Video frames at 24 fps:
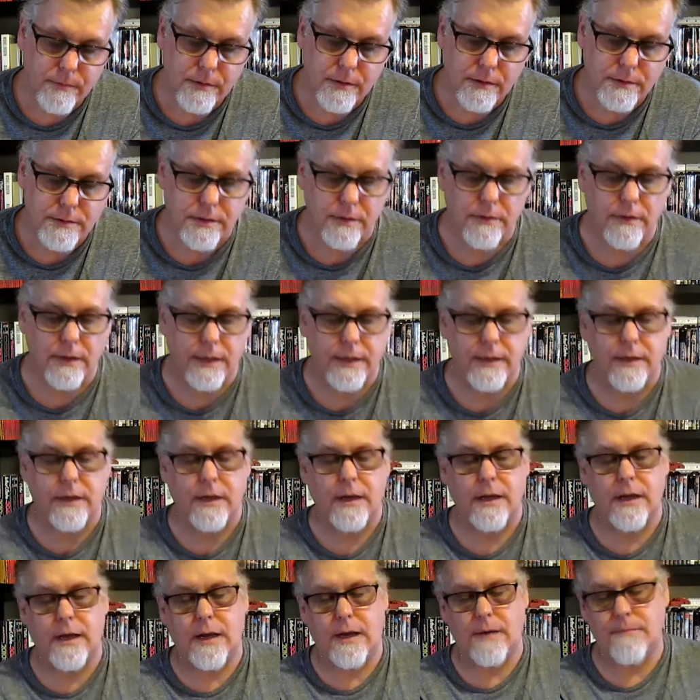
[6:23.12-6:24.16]
So
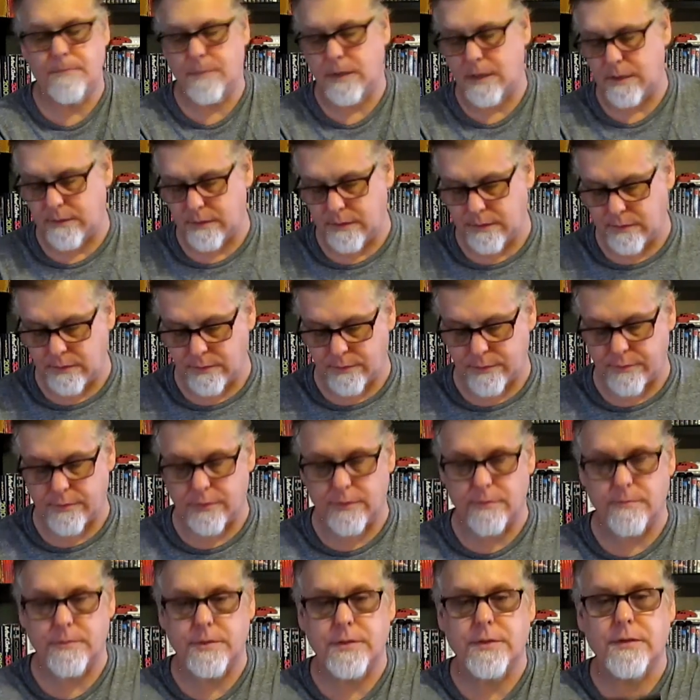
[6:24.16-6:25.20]
I'm not going to go through
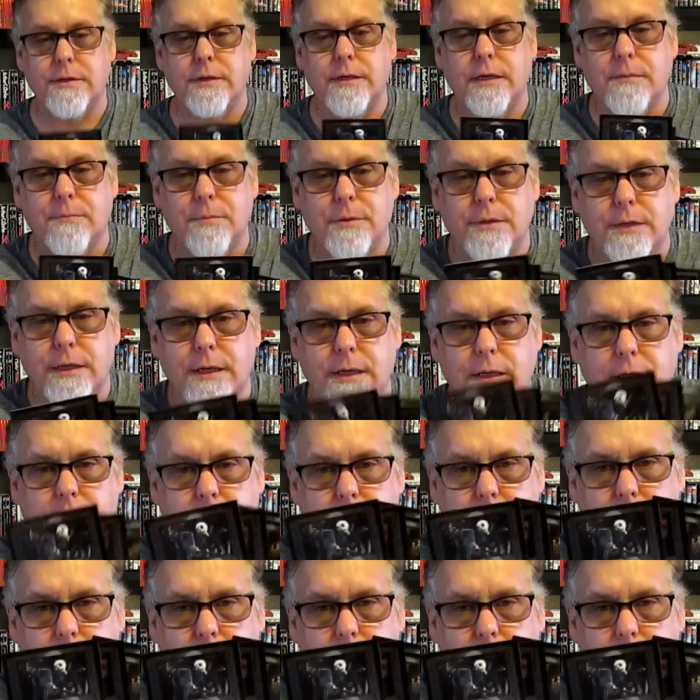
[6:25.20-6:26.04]
them too deeply,